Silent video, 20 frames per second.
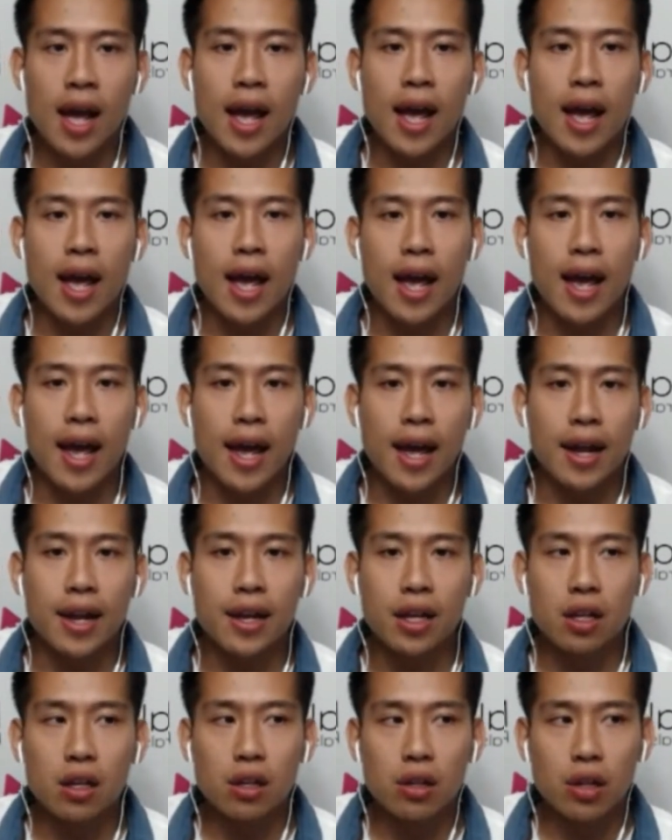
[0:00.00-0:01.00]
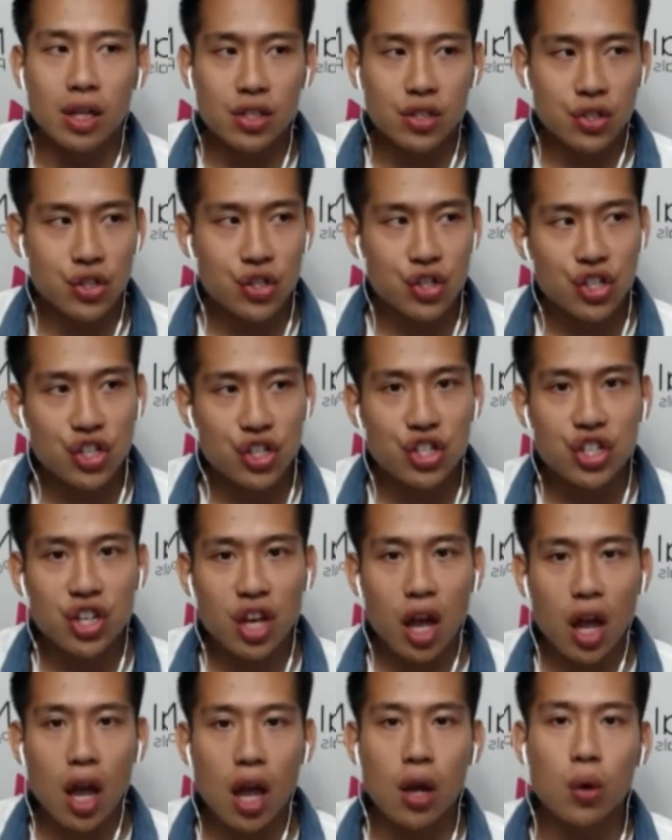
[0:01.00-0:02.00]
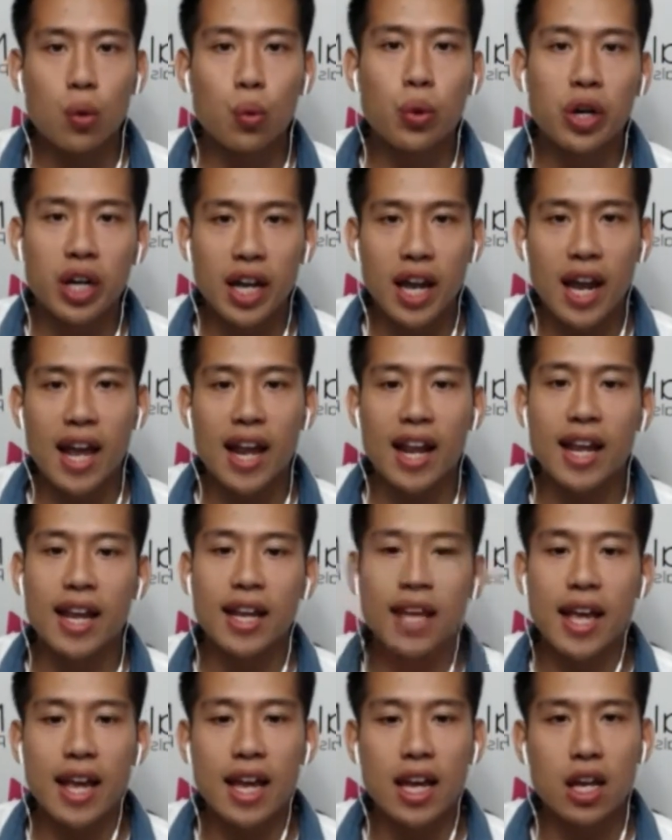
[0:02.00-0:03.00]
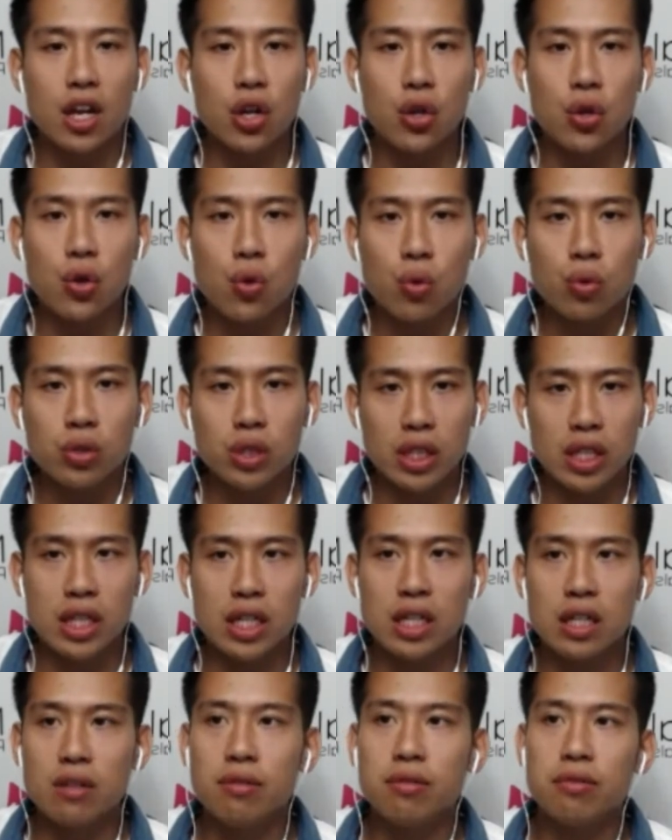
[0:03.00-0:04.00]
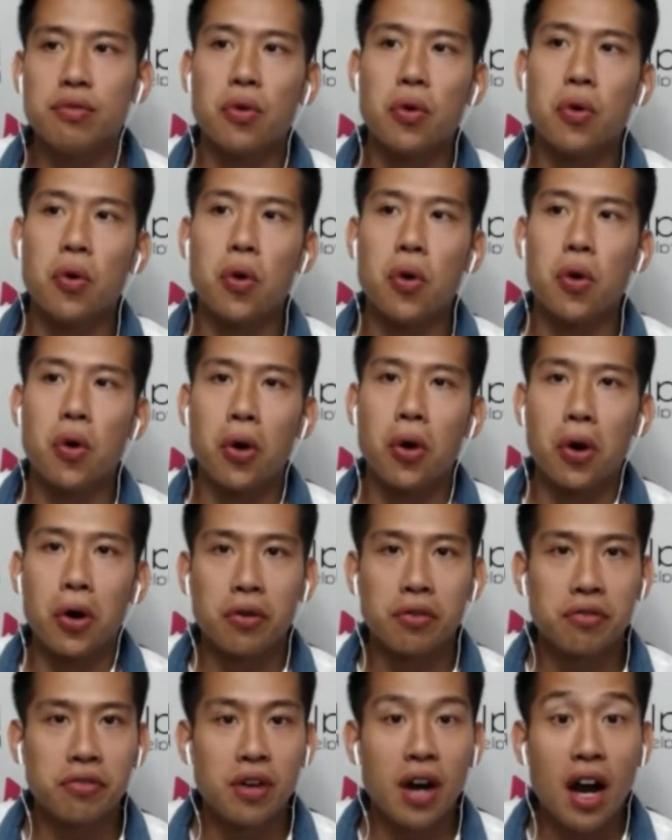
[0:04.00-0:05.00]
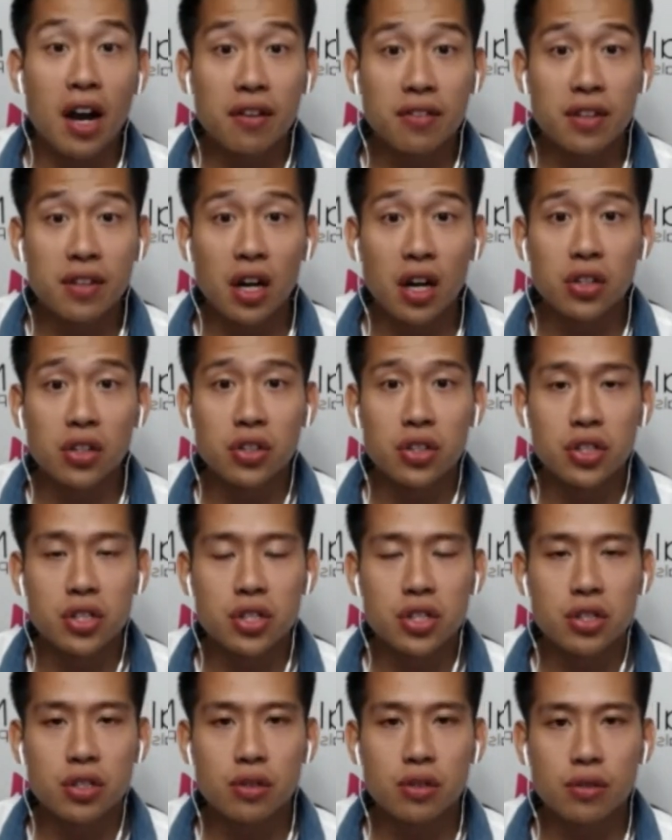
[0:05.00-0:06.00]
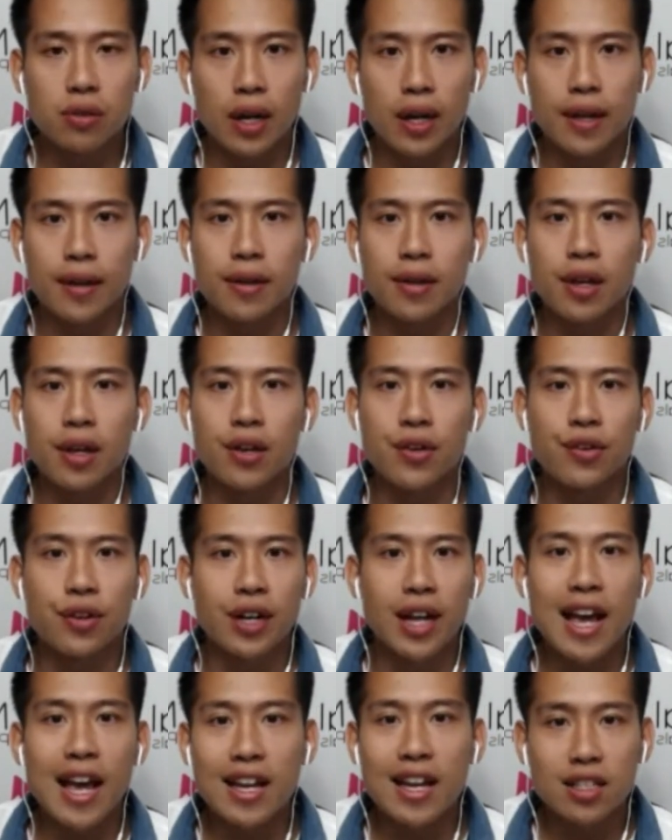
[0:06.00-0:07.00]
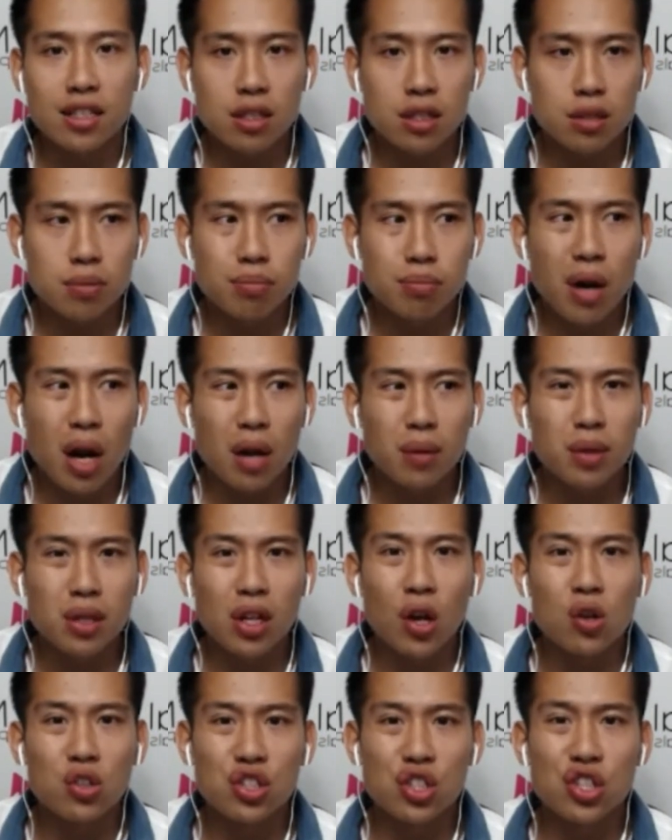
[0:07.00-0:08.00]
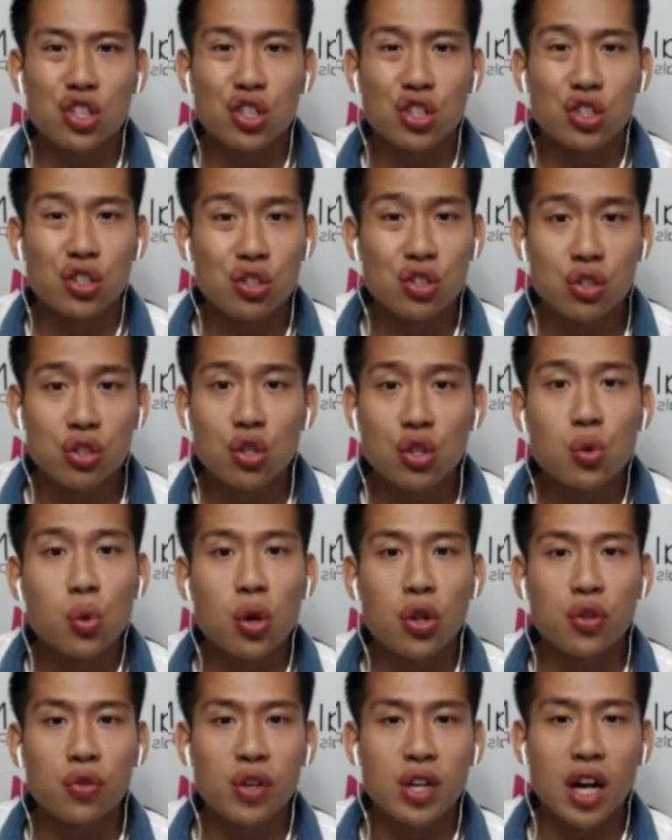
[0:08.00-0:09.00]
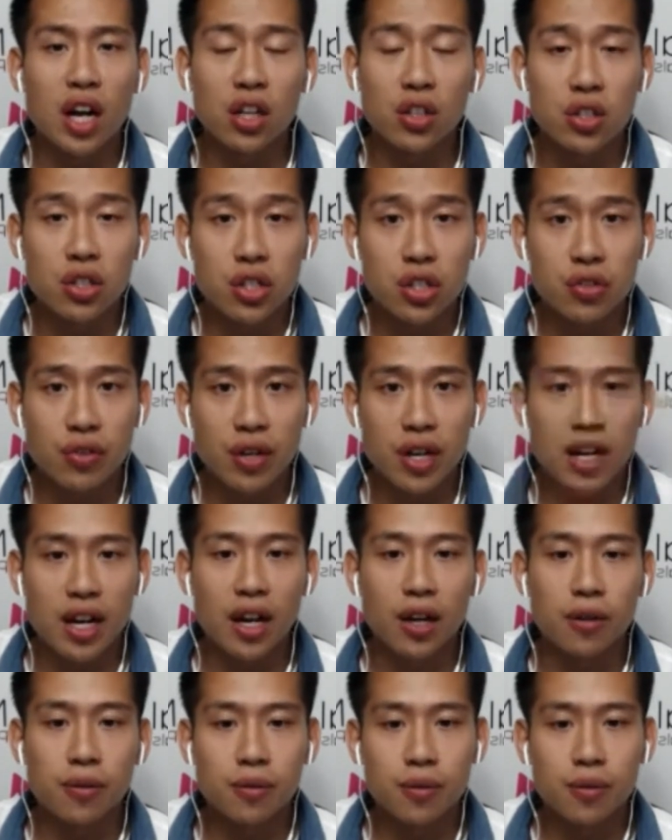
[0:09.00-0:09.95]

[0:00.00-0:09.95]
And let's just say we're getting a new lead for $5, right? In your case, it's probably closer to $2 or $3 right now.